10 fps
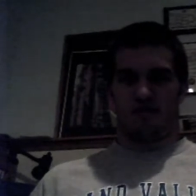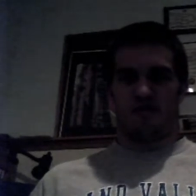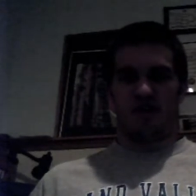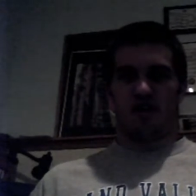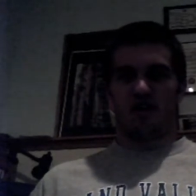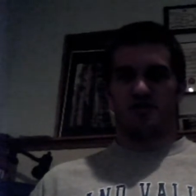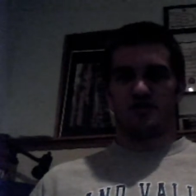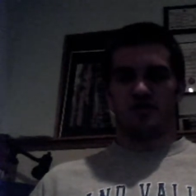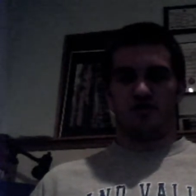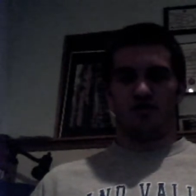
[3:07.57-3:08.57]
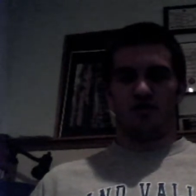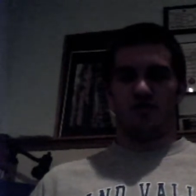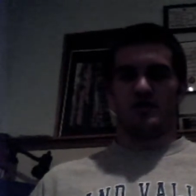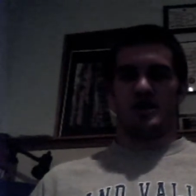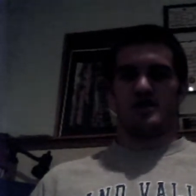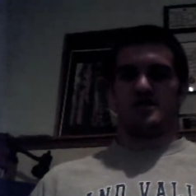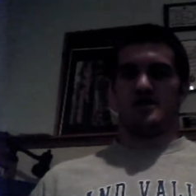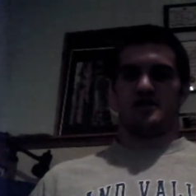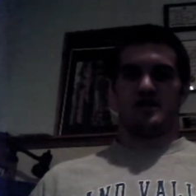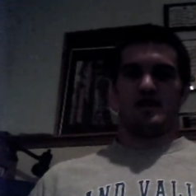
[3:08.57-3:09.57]
I mean, Matt Castle just threw for 4
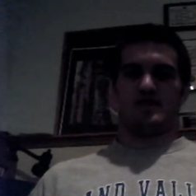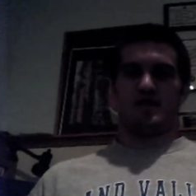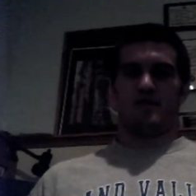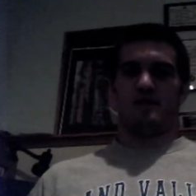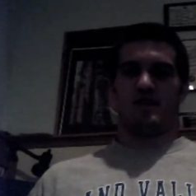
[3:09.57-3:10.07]
touchdowns this last game,